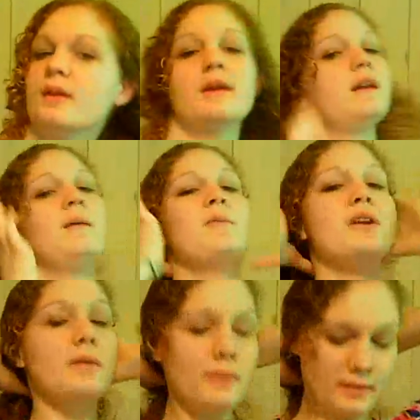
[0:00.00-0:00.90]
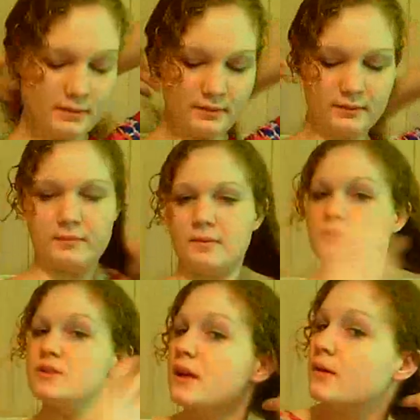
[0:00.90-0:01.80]
And I'm going to
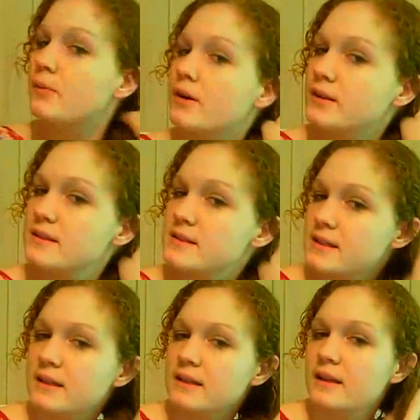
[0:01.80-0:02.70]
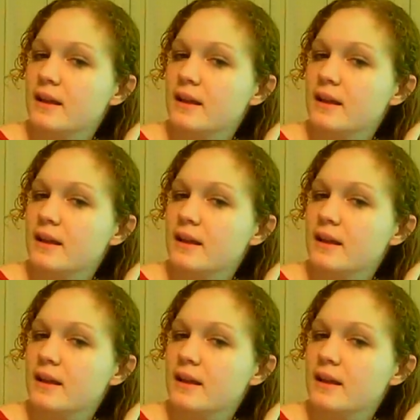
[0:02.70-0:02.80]
just kind of work this in it.